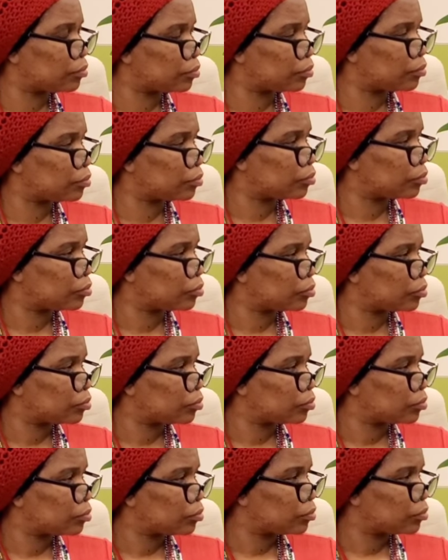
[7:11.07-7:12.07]

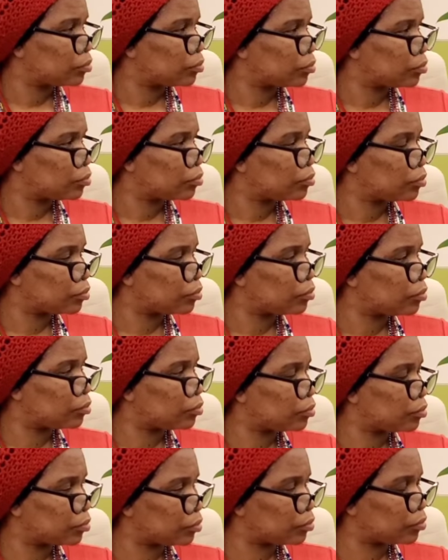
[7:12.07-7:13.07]

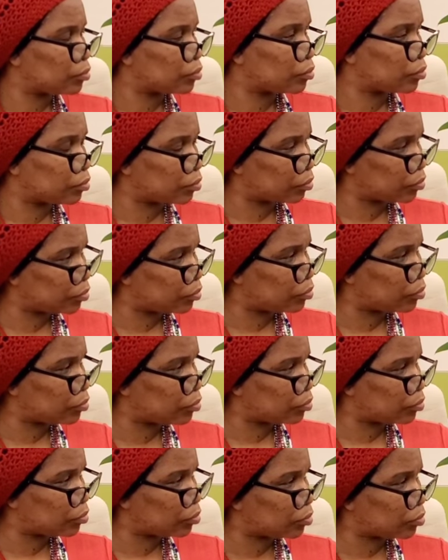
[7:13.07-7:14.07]

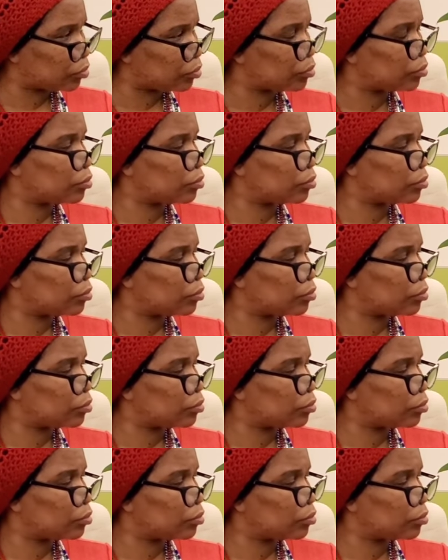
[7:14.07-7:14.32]
(not speaking)